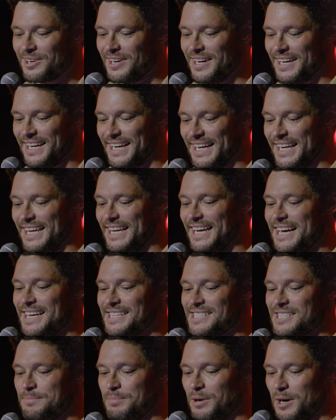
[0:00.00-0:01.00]
on a
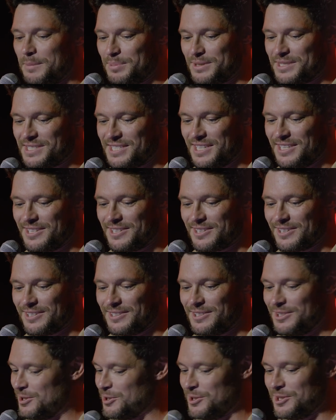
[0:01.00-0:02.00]
guest puppeteer,
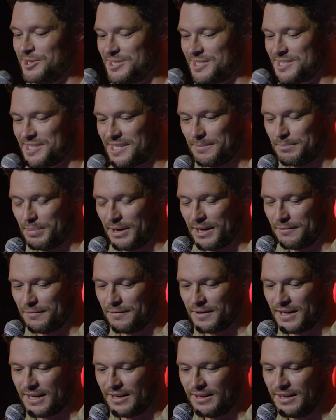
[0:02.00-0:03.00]
you could have just said
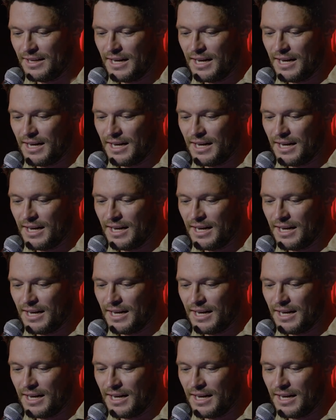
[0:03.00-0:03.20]
pedophile,